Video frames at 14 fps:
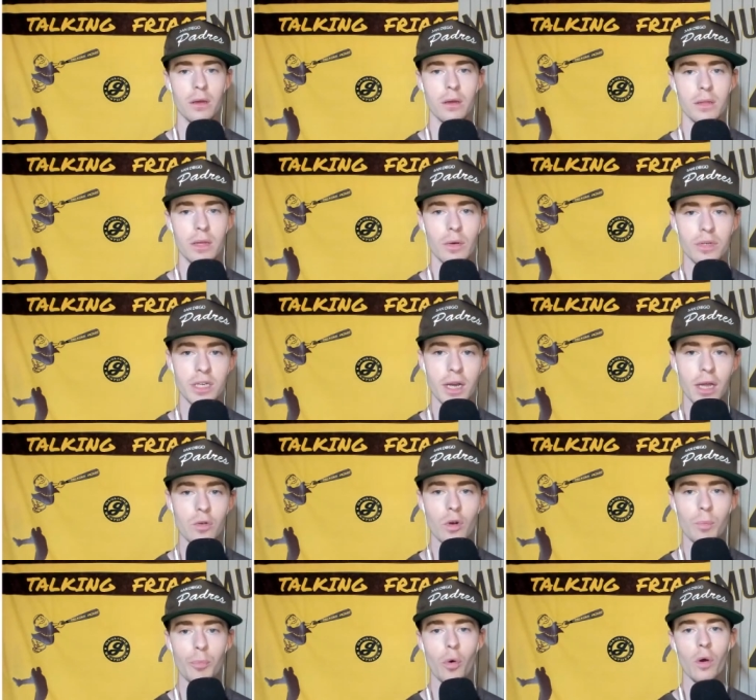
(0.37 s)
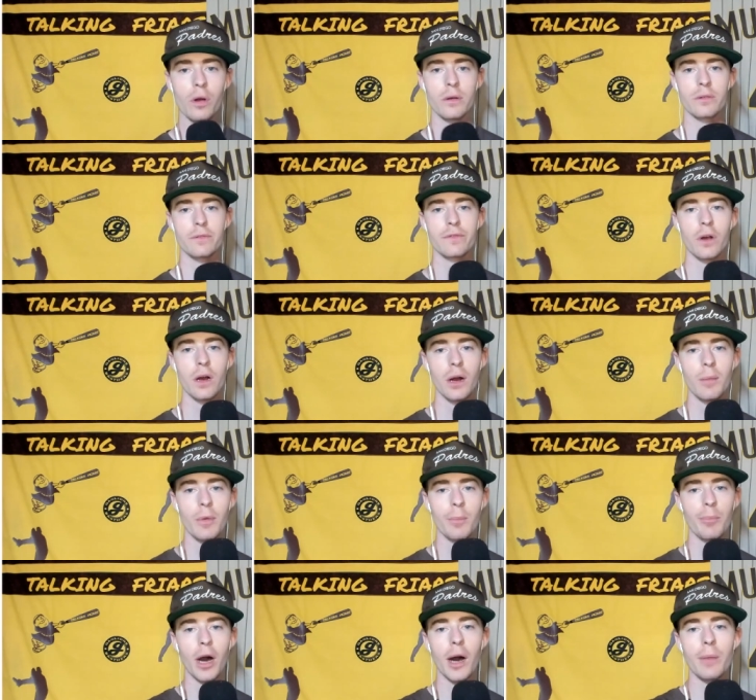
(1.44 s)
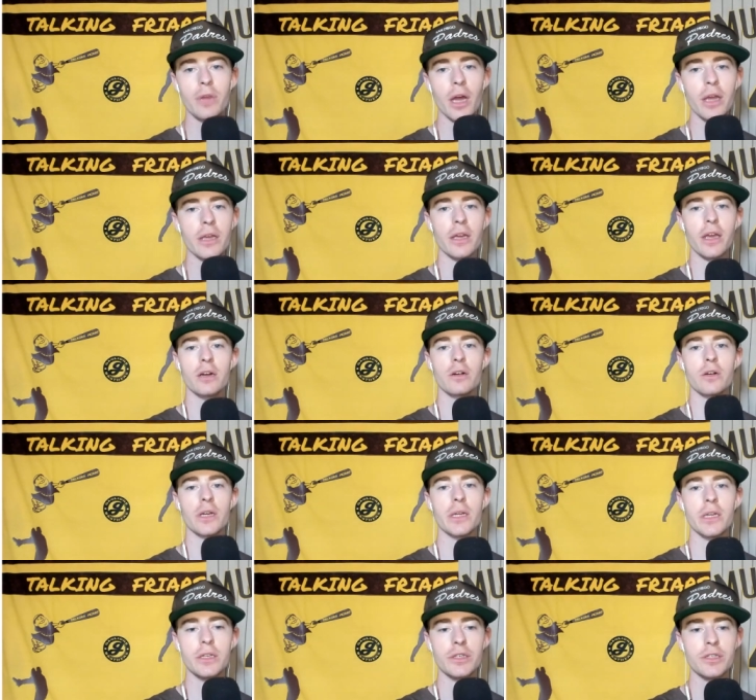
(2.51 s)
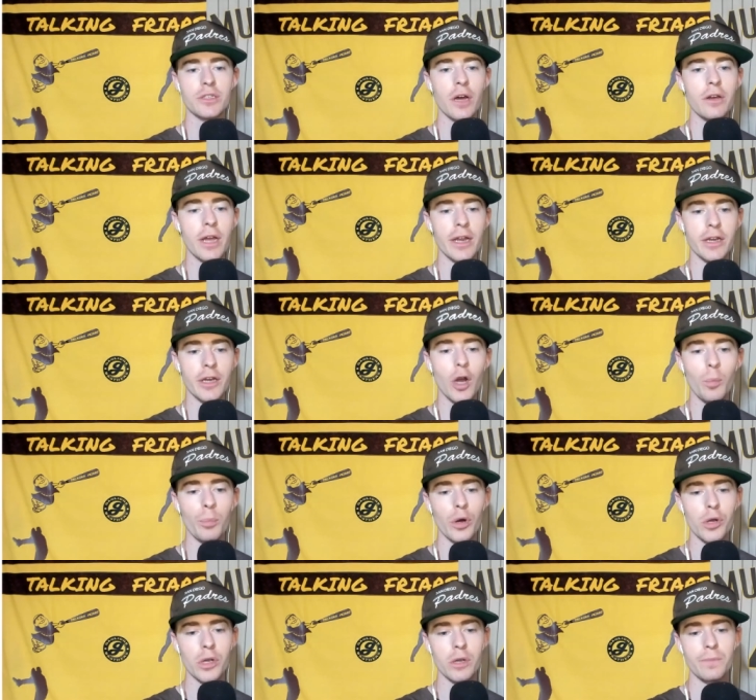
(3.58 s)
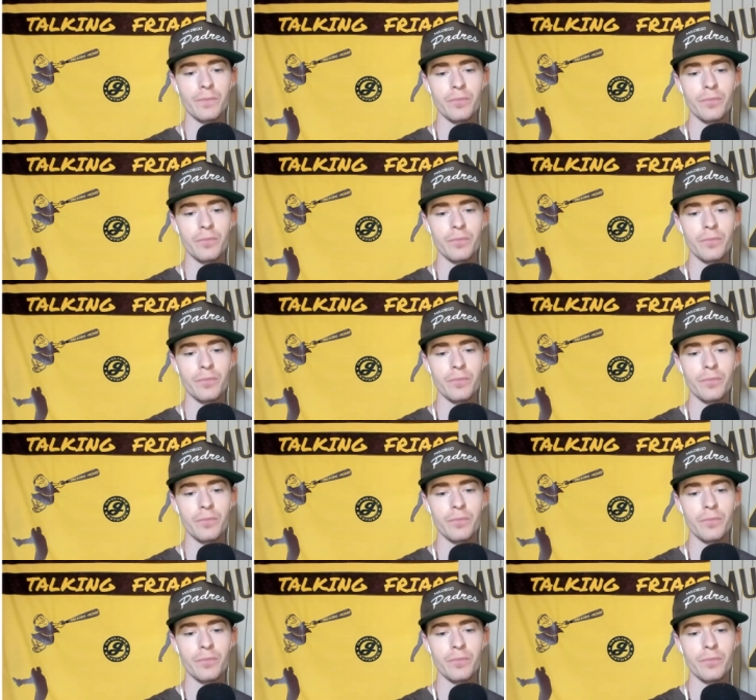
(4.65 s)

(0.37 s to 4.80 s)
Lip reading: There was another report from Bob Nightengale in his Sunday notebook.